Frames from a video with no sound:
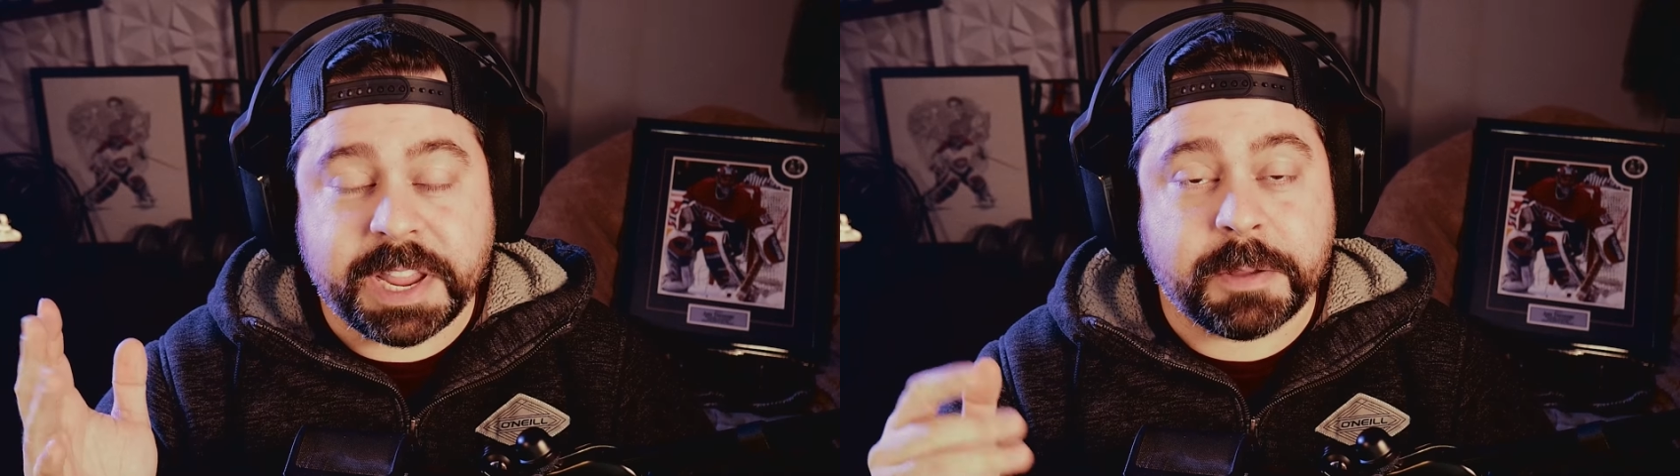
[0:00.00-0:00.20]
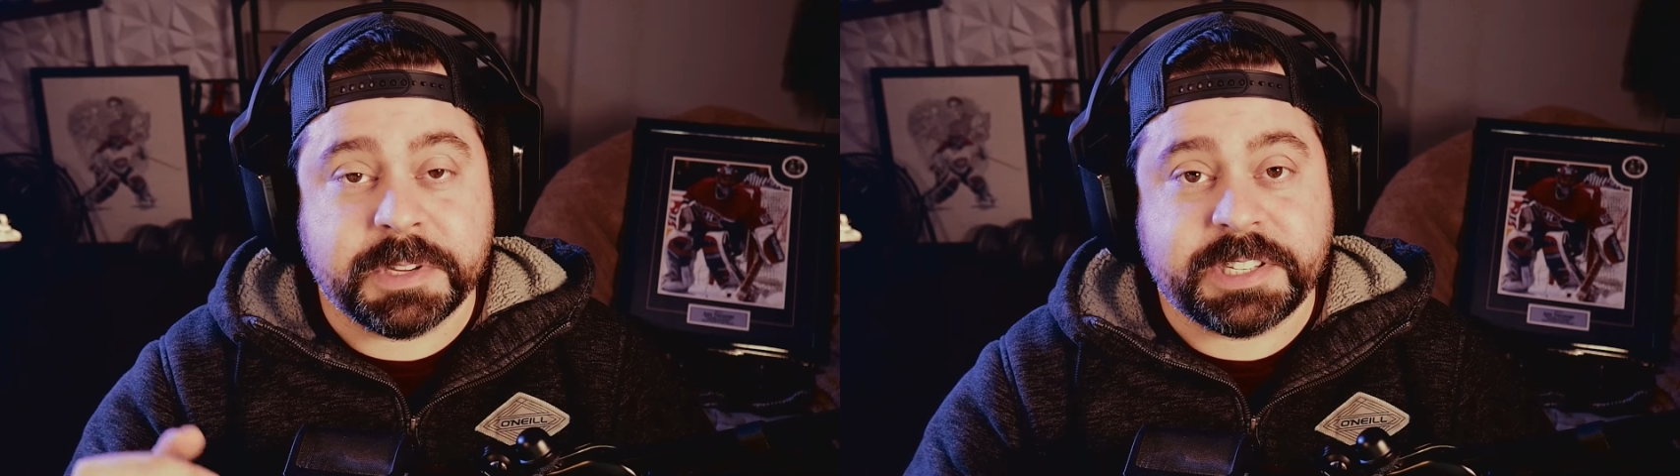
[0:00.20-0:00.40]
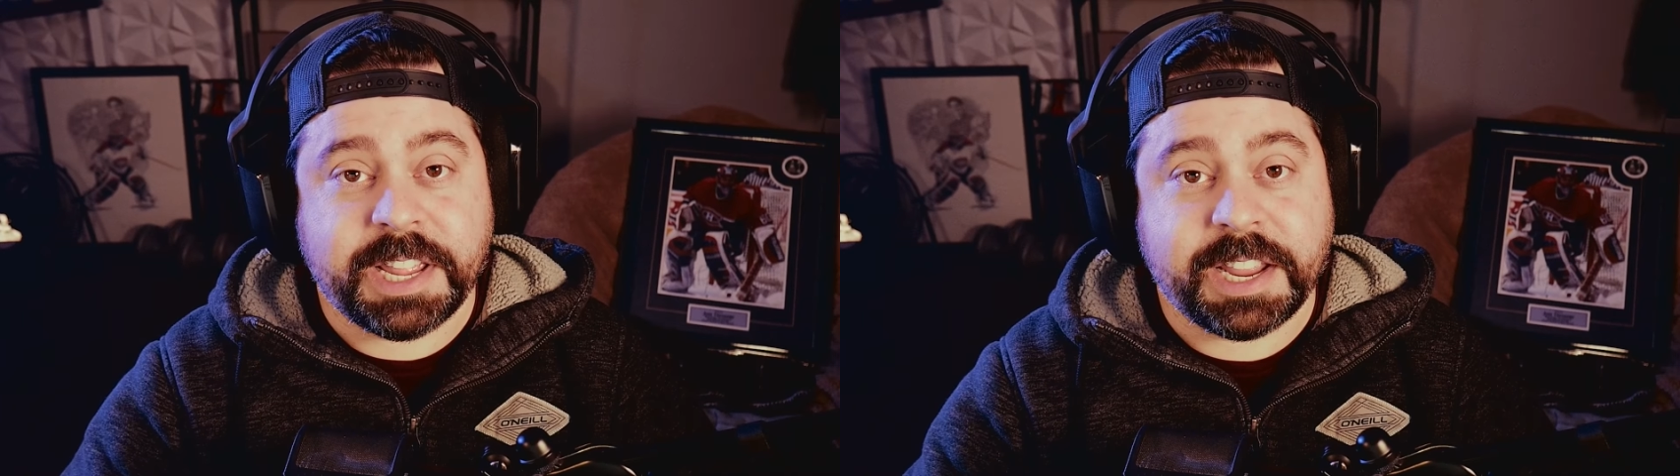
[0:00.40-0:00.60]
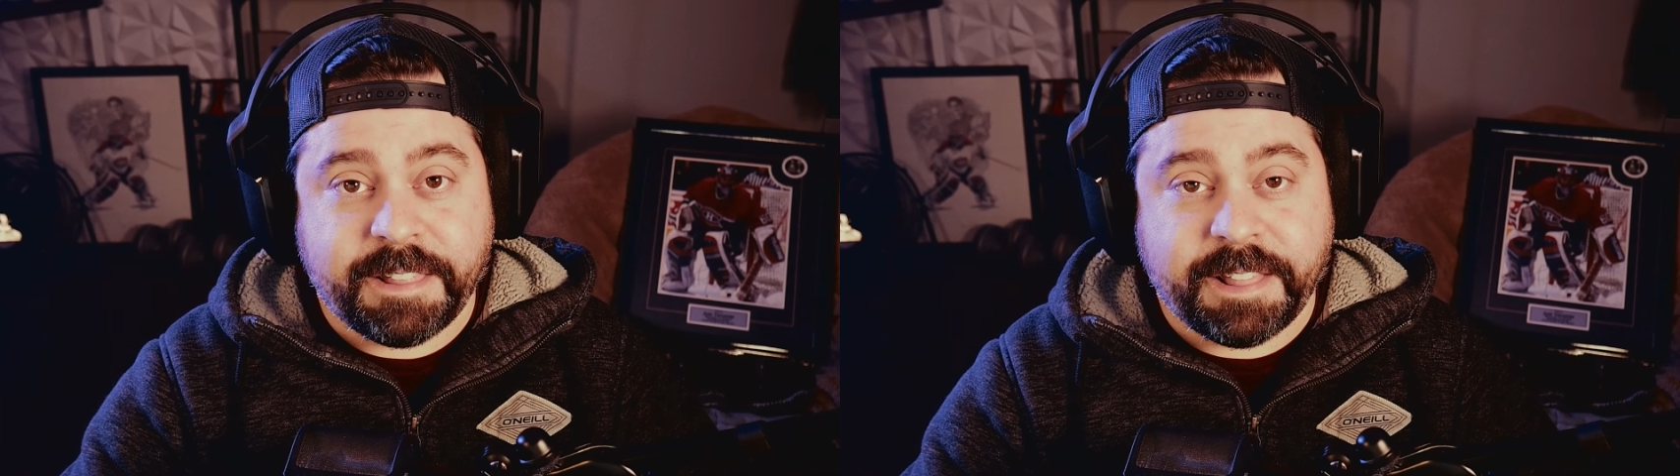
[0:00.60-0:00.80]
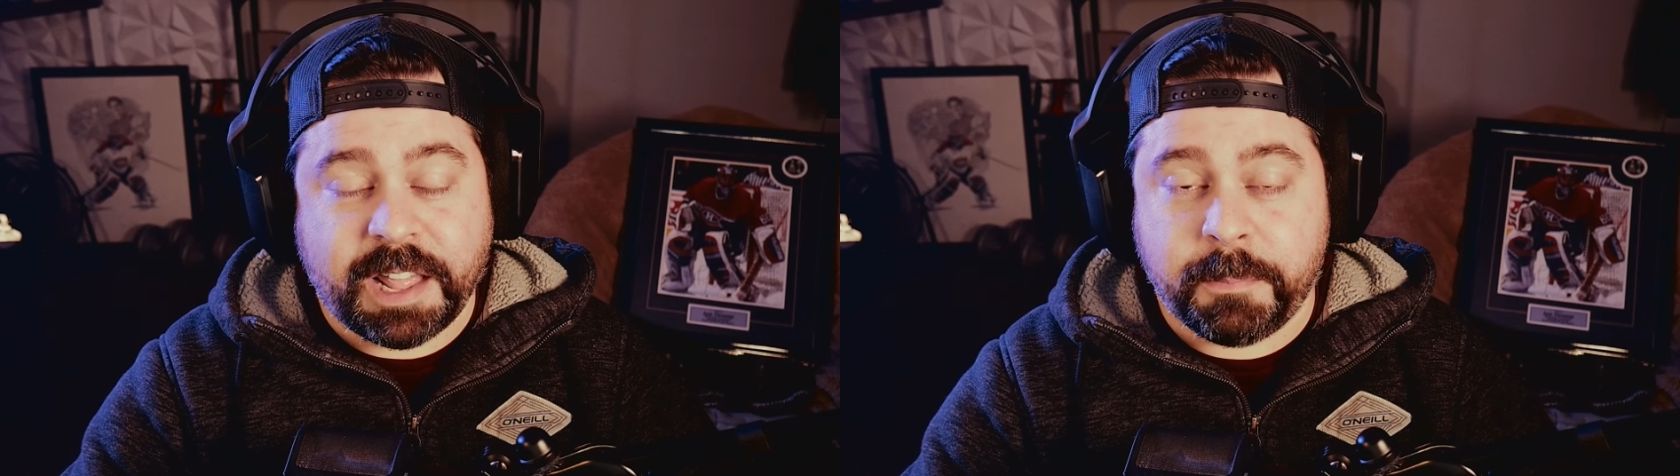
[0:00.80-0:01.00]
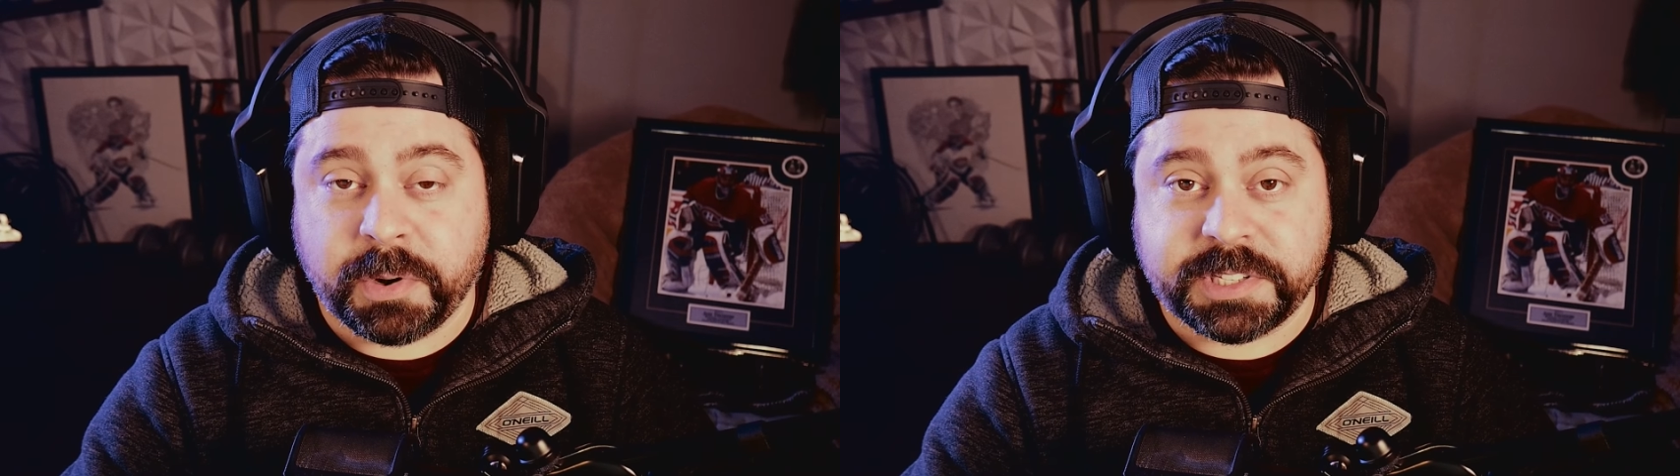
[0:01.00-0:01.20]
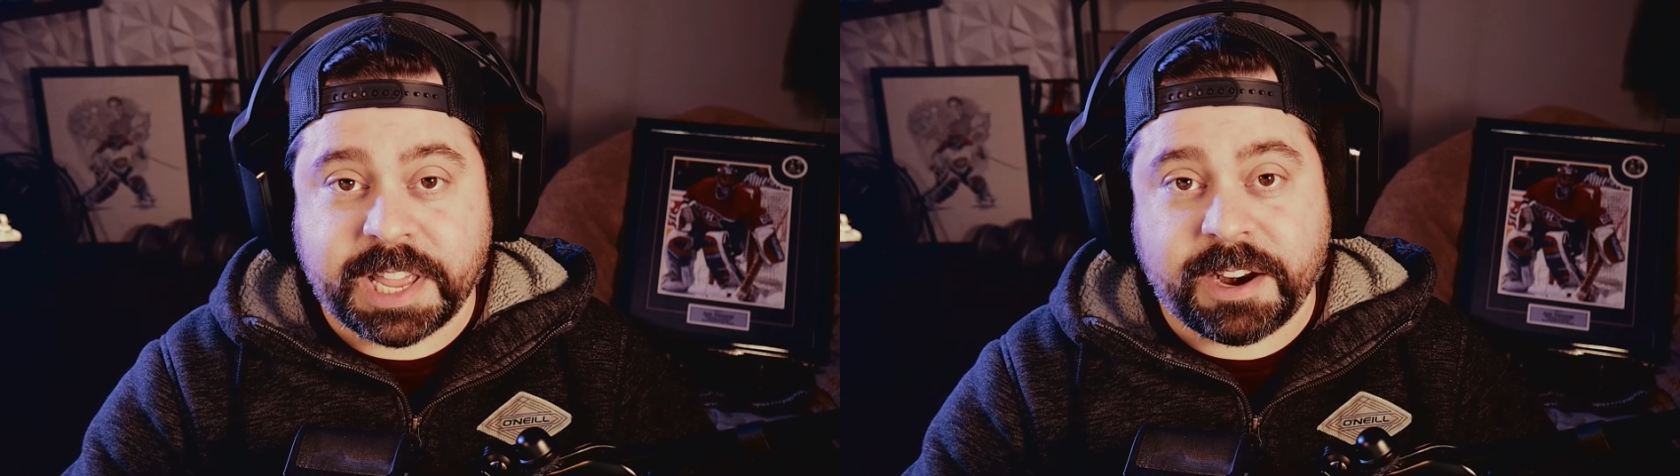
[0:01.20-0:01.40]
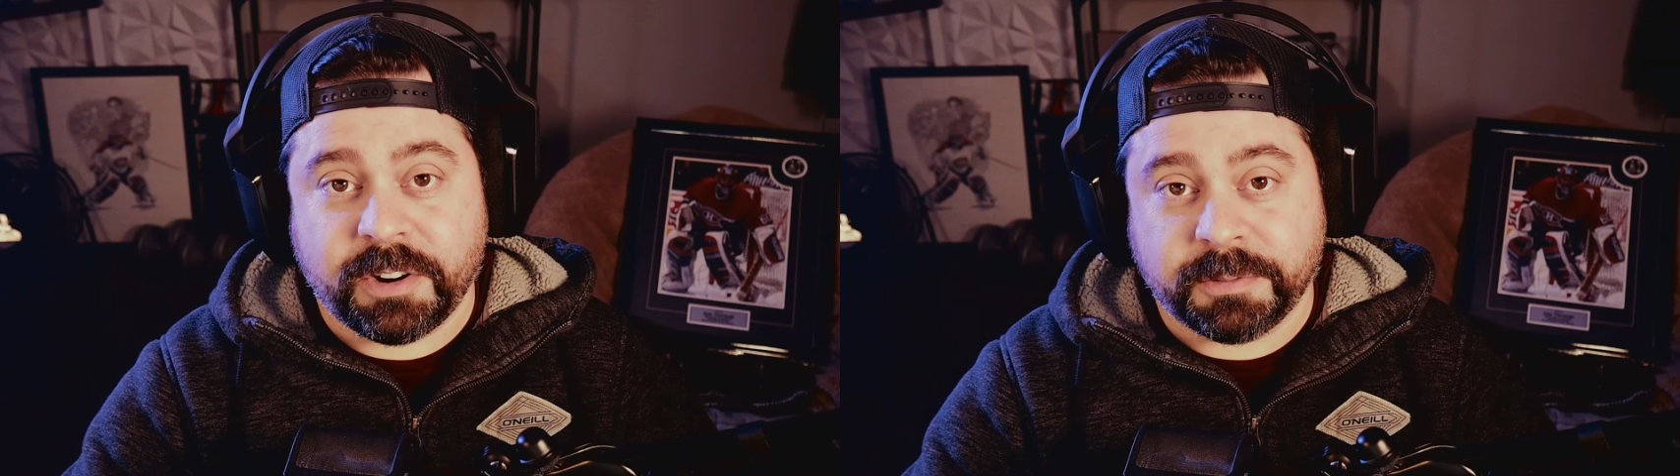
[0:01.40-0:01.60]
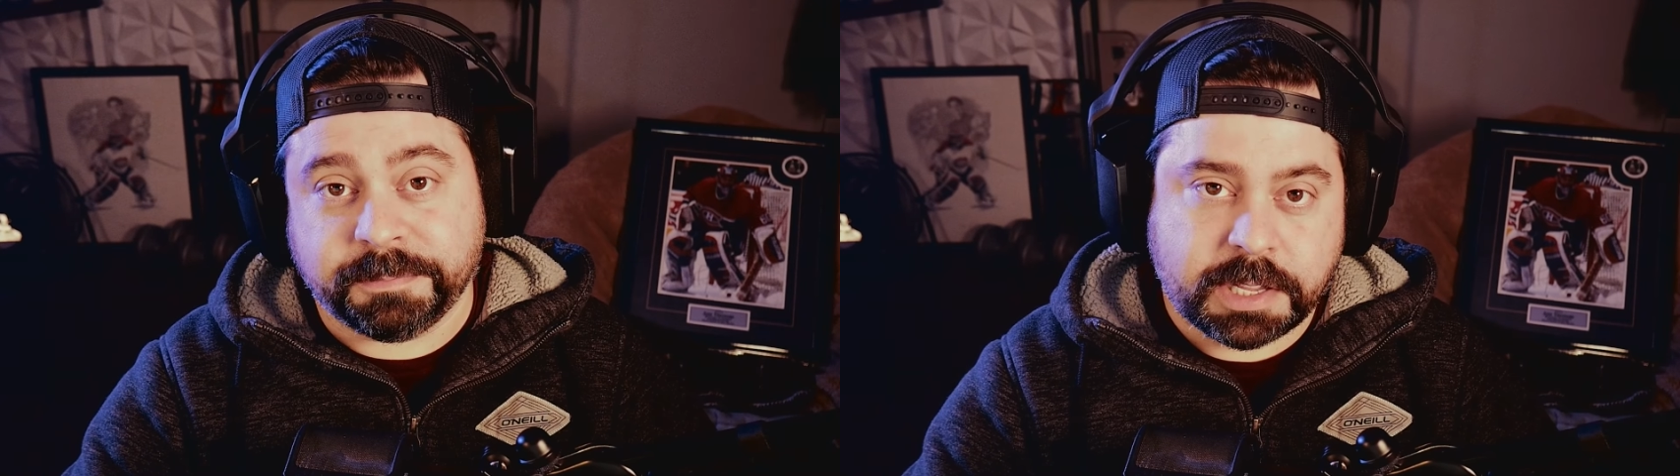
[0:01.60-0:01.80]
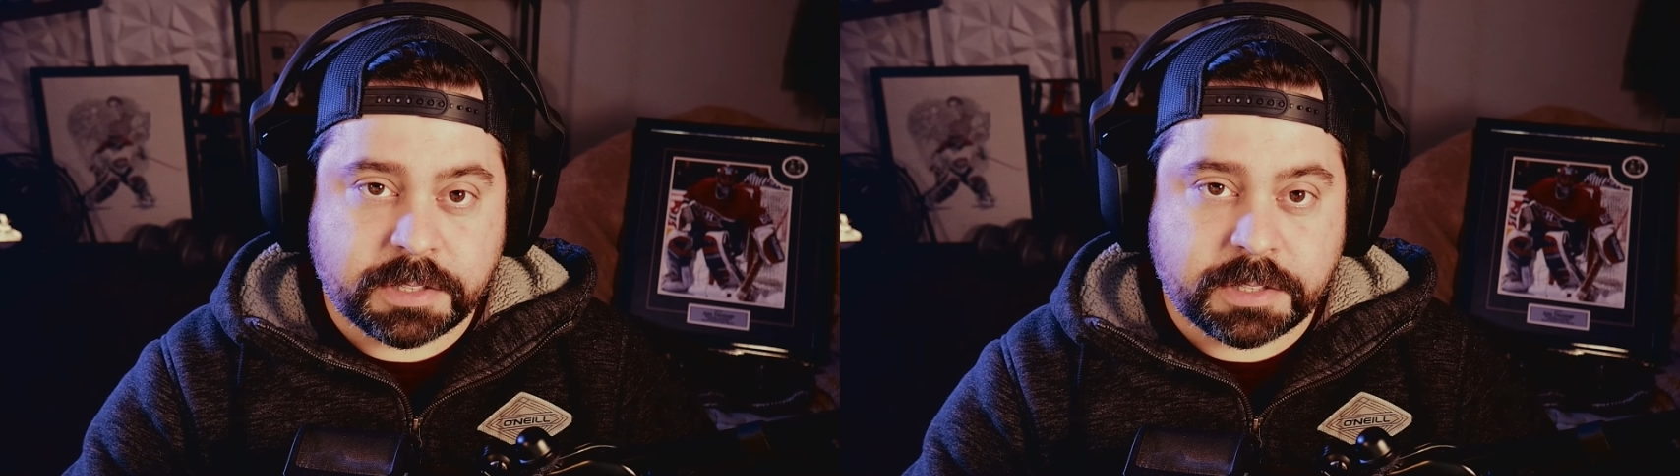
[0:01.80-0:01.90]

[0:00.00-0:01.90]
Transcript: a mistake and puts that home.